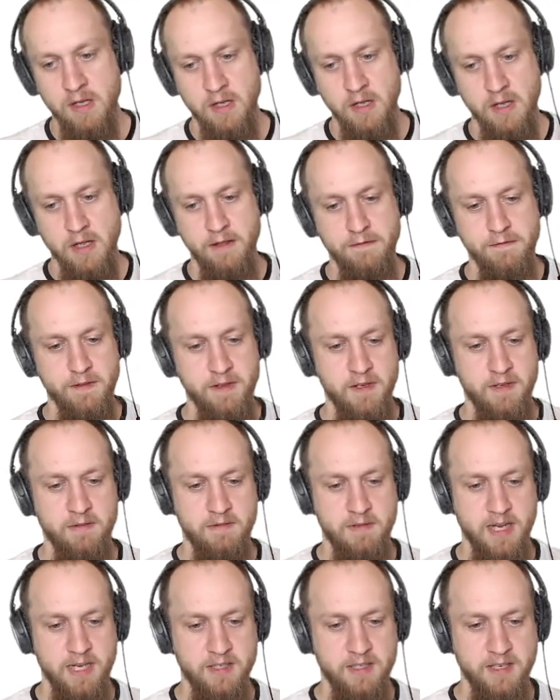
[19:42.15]
If we
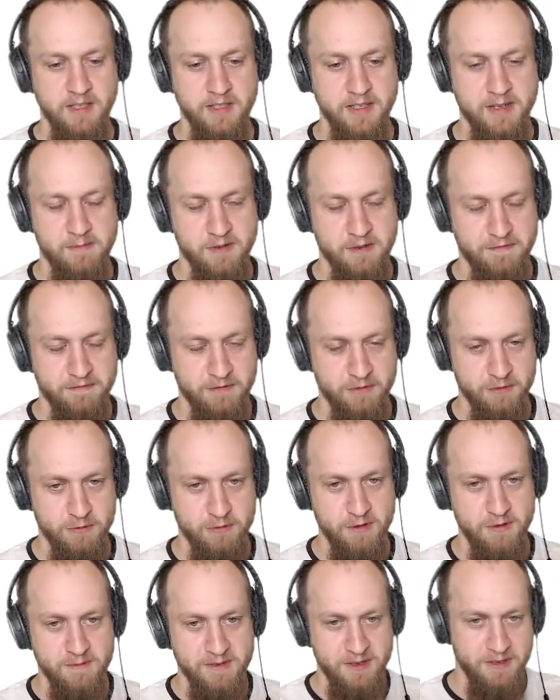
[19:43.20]
take the example of a
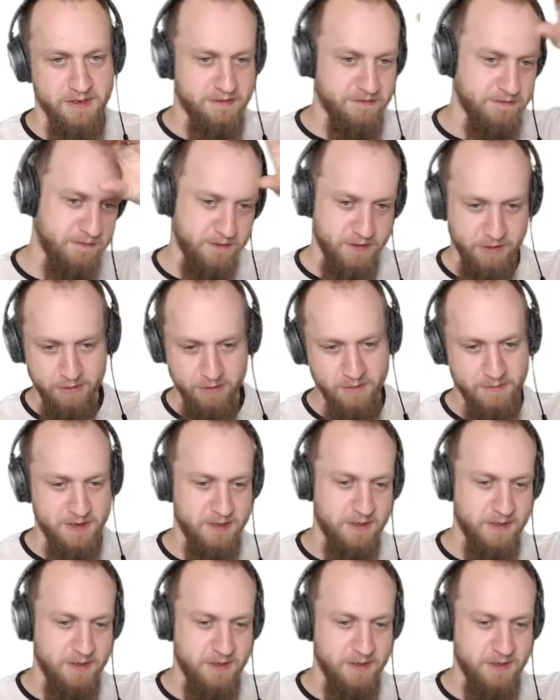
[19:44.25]
toolbar, you have the toolbar at the